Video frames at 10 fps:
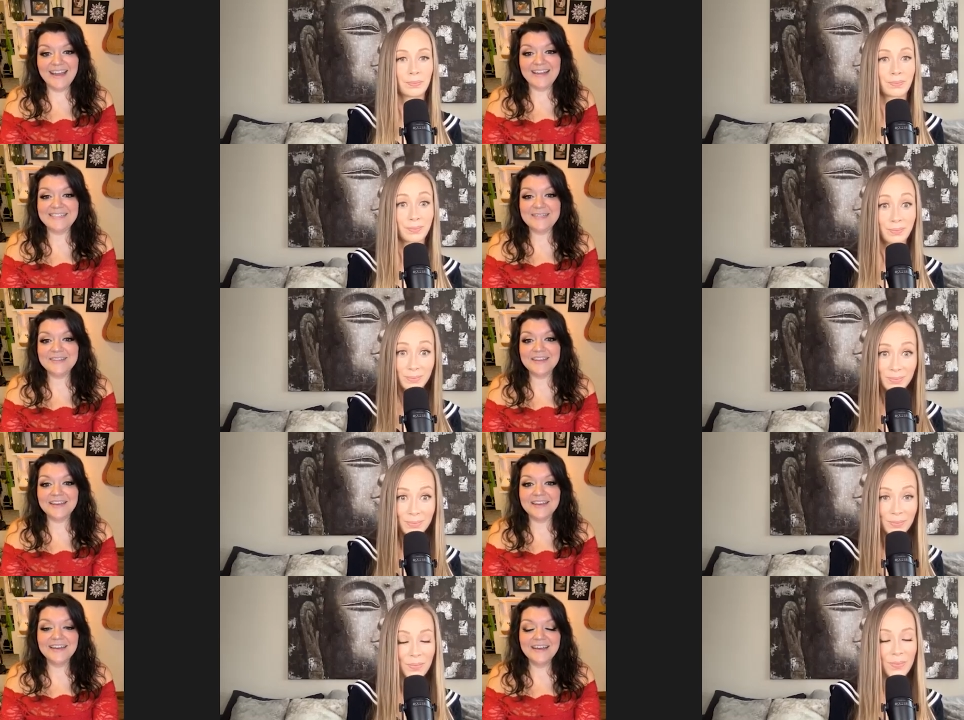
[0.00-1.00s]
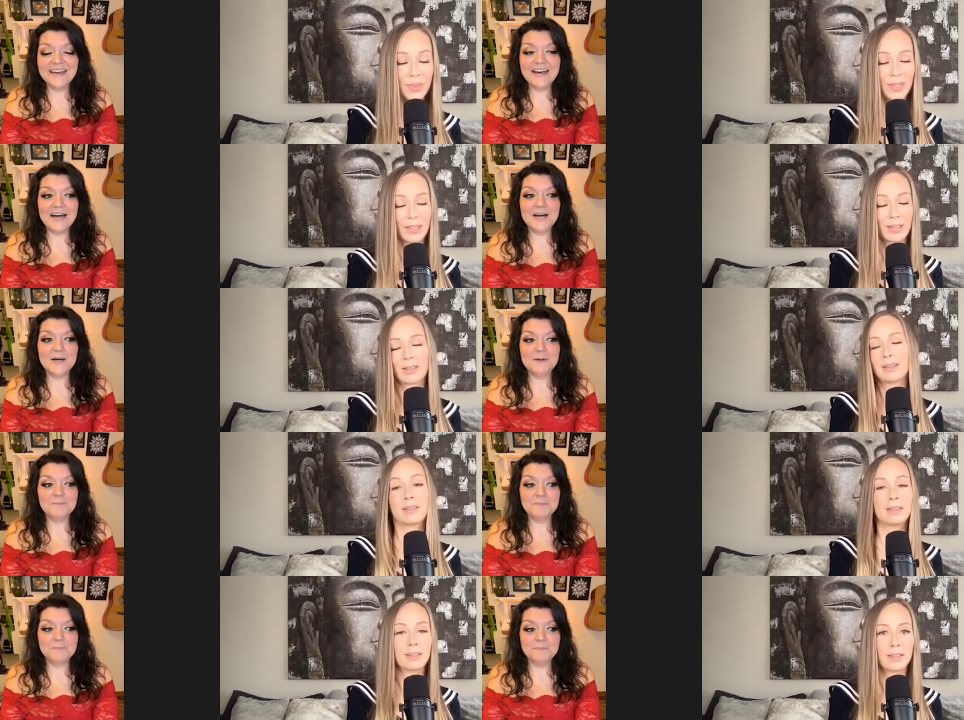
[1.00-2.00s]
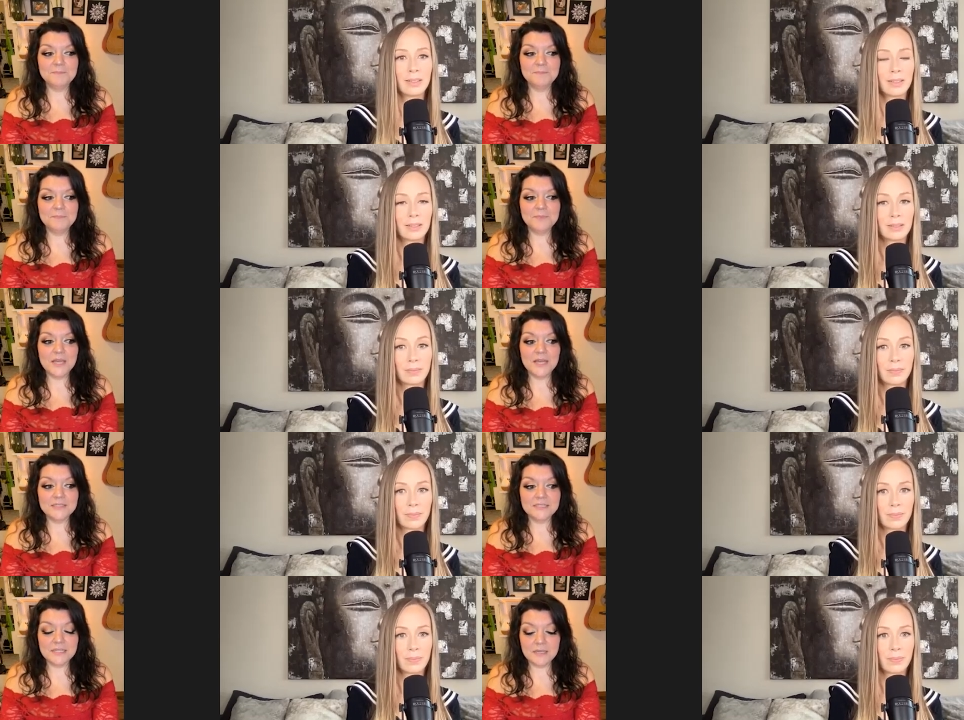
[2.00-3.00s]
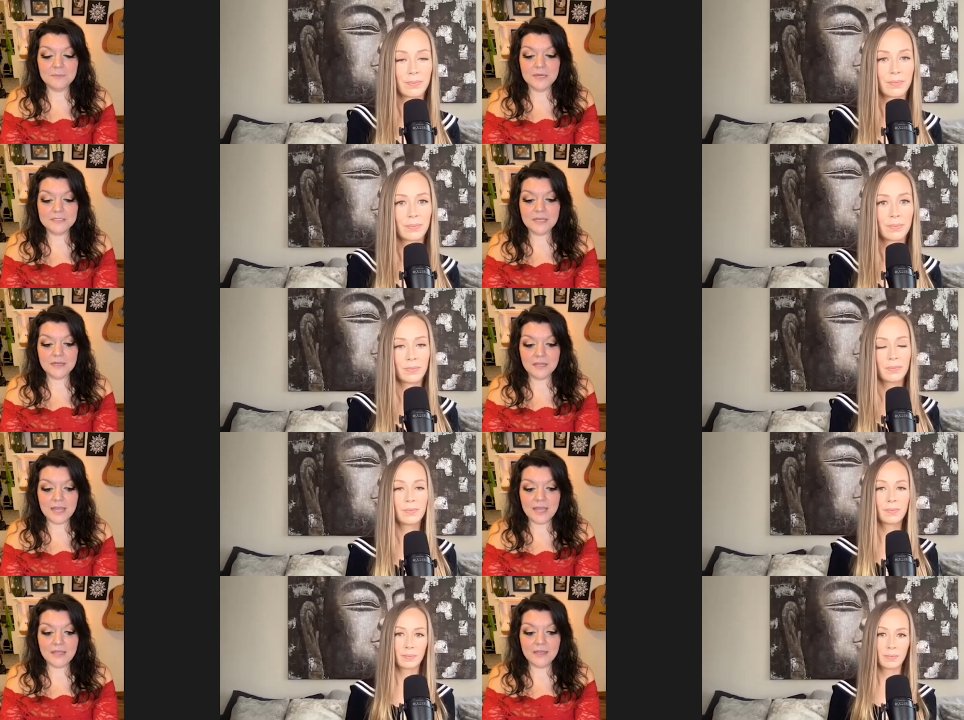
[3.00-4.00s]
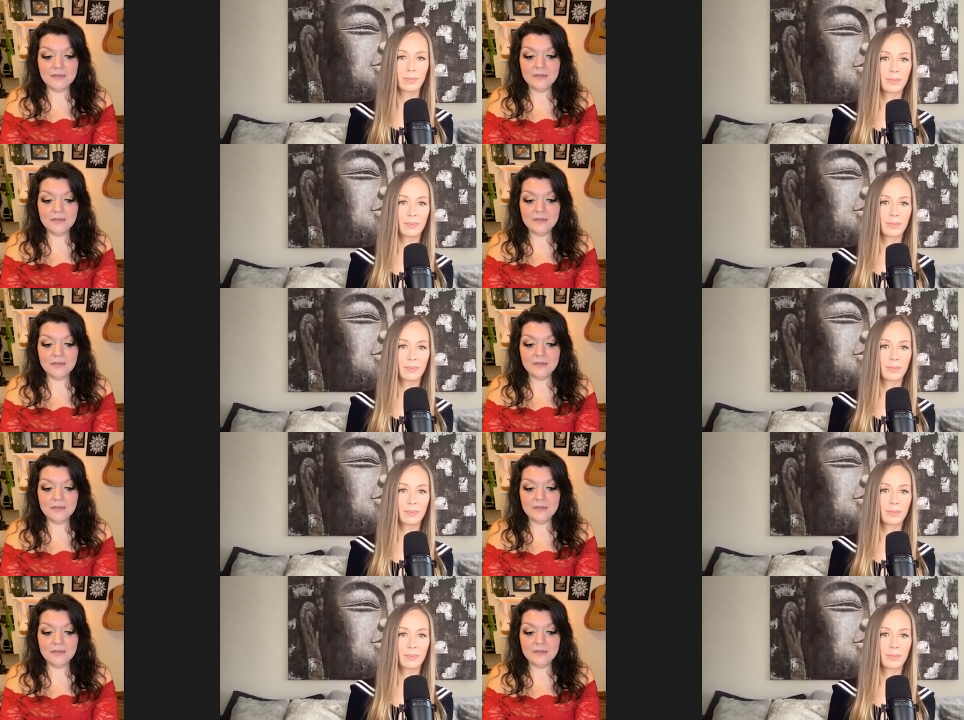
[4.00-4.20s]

Speaker 1: I did the um the psyllium husk and clay.